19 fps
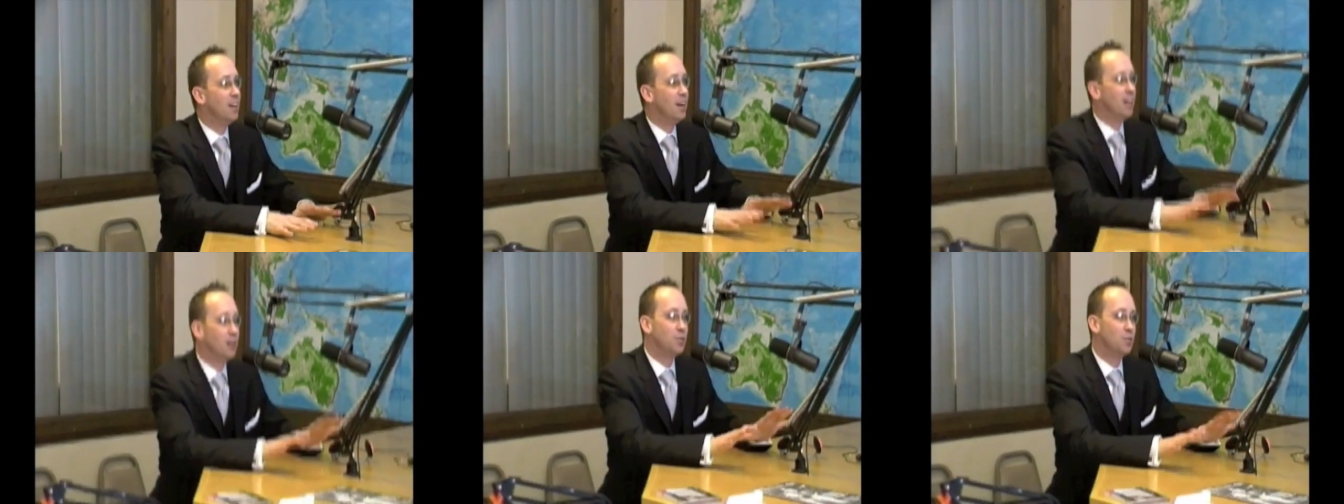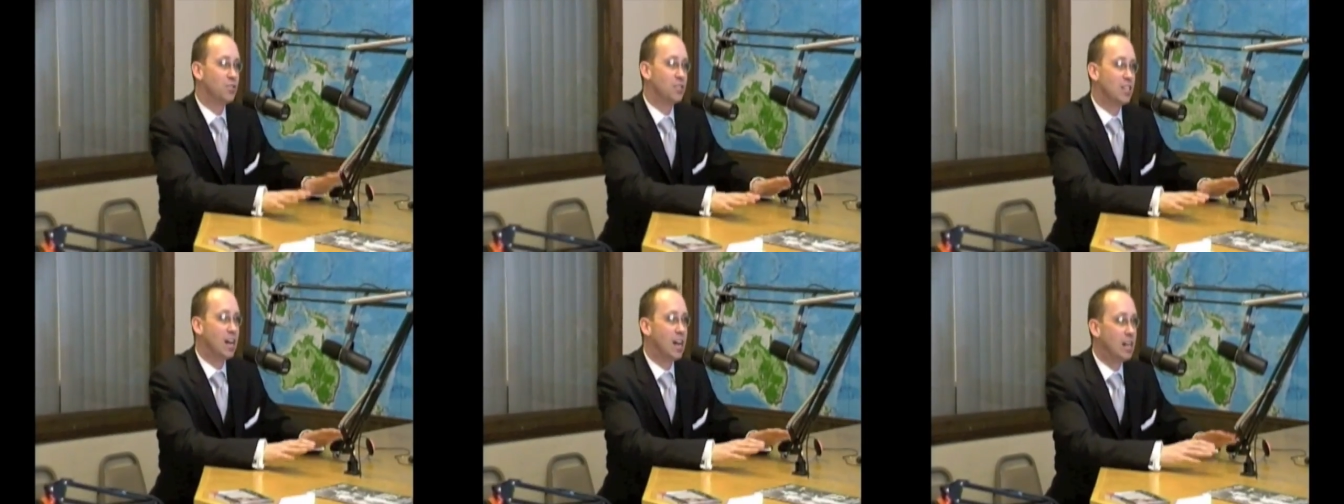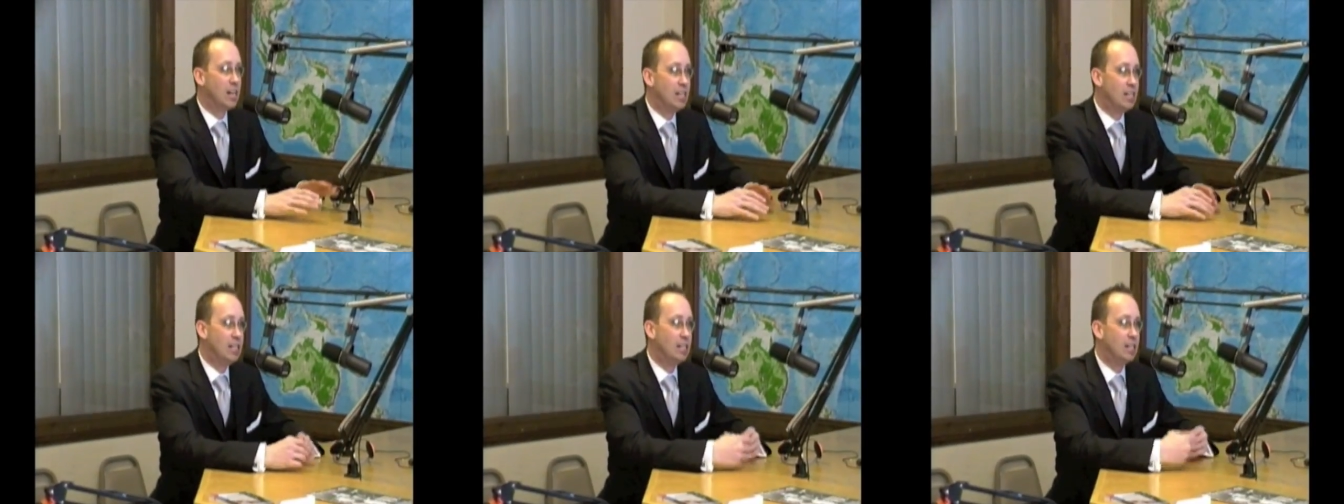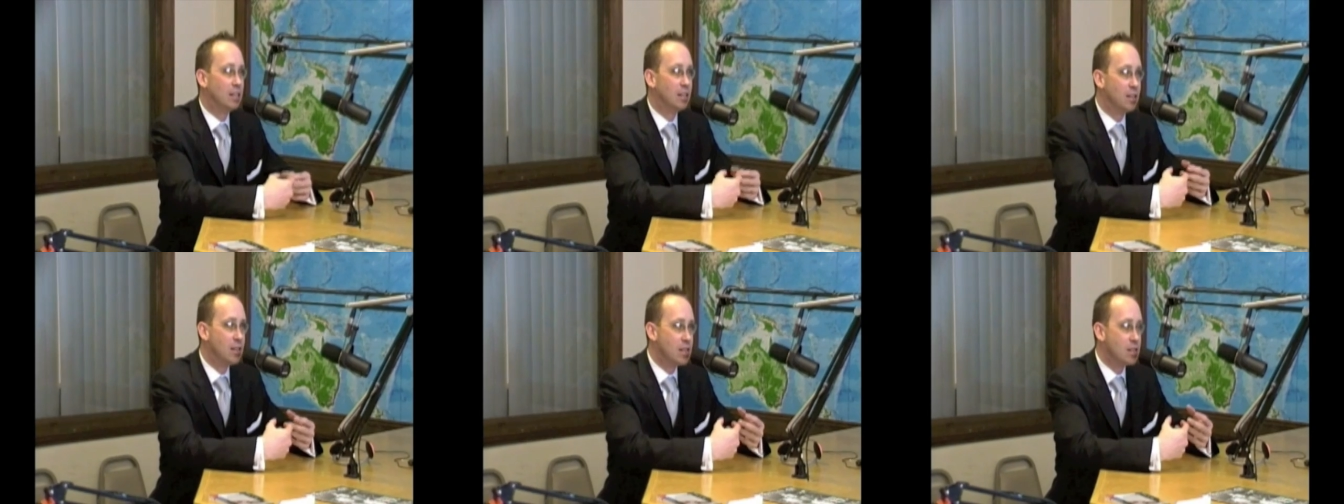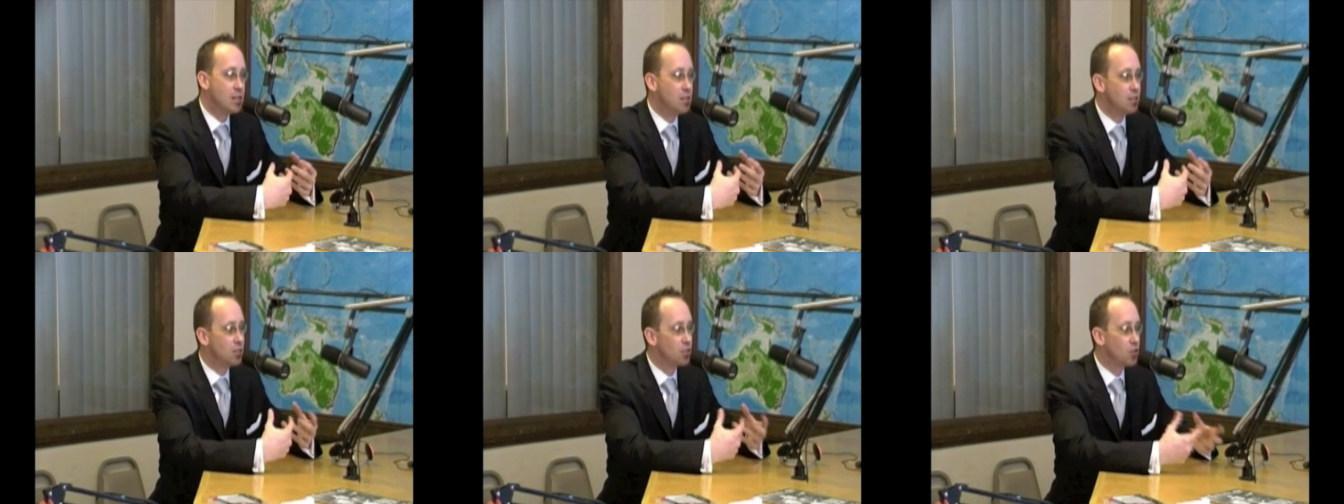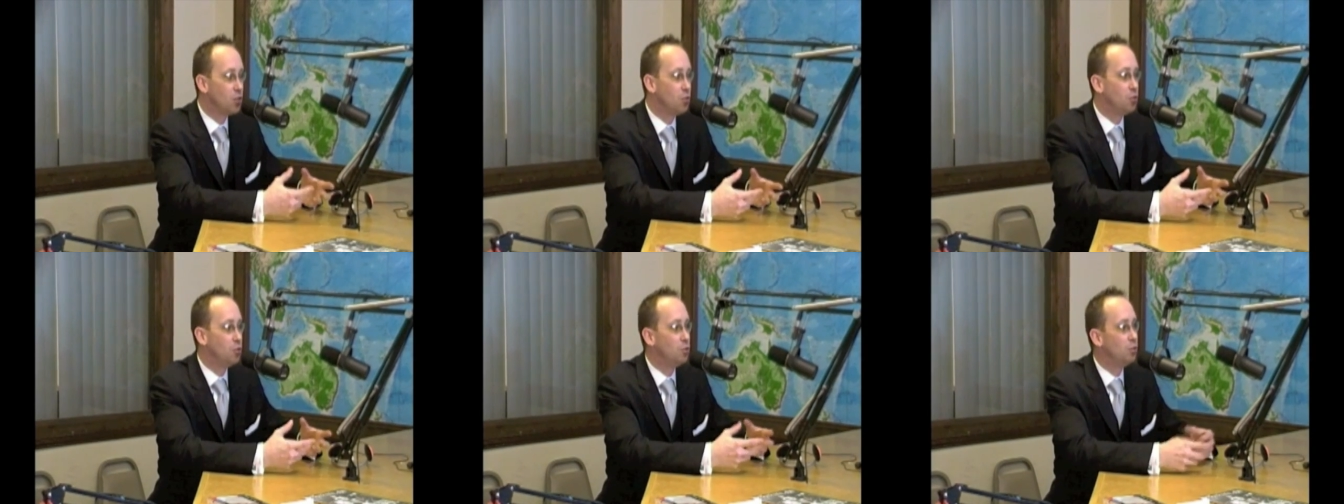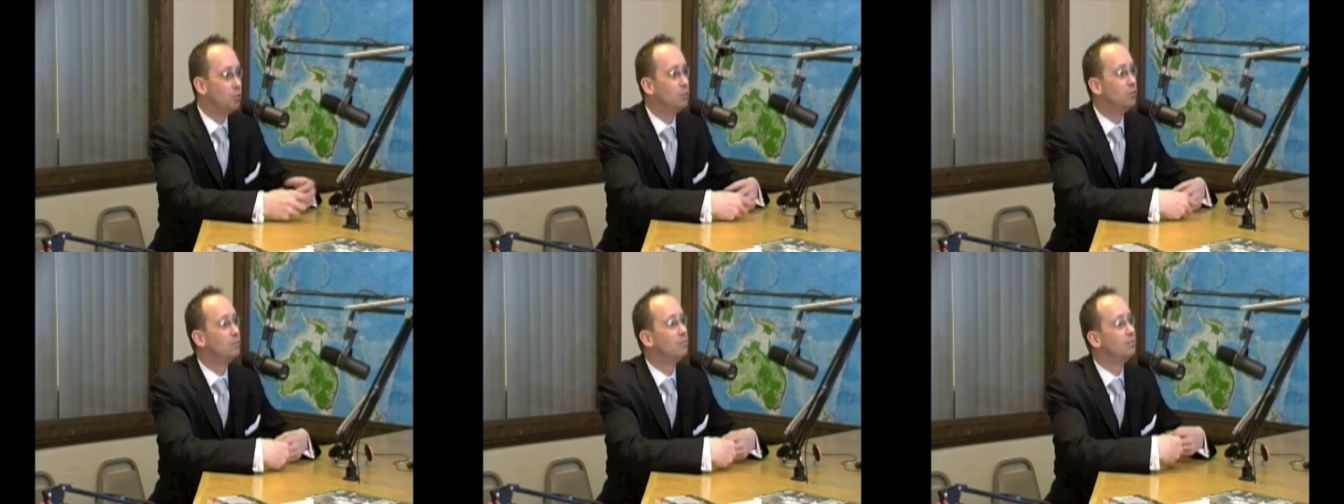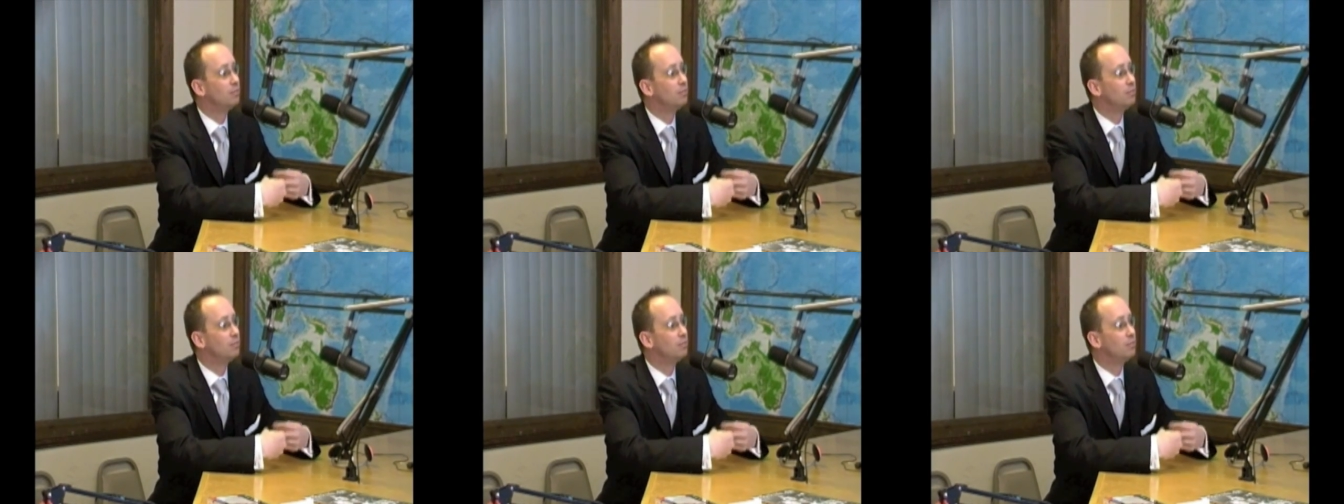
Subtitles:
And it was the idea that this whole